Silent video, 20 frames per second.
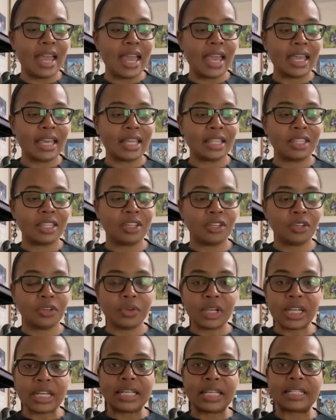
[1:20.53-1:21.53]
And the
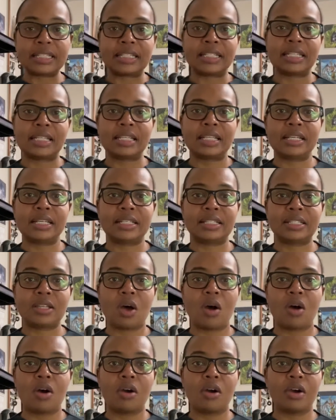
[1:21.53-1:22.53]
ingredients in this
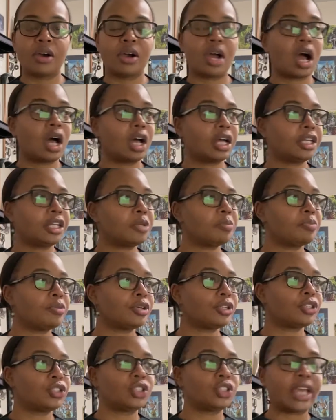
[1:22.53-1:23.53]
are
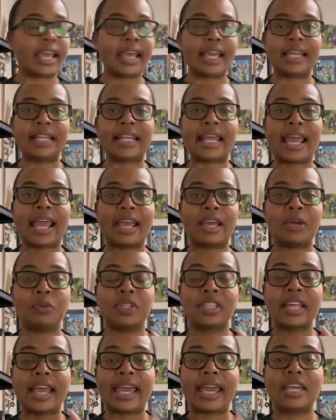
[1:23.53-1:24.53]
honeybush and
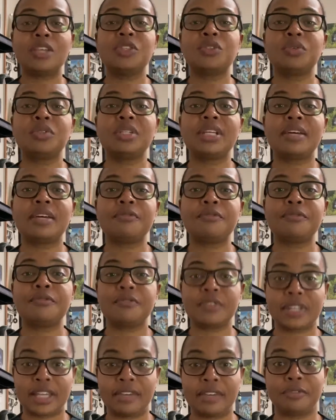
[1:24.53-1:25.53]
with a hazelnut
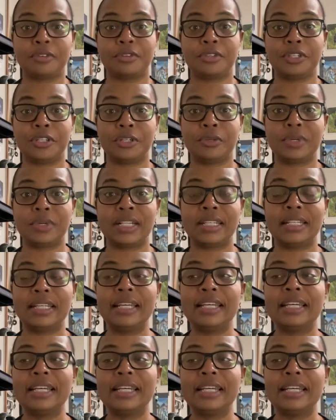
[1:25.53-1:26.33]
flavor to it.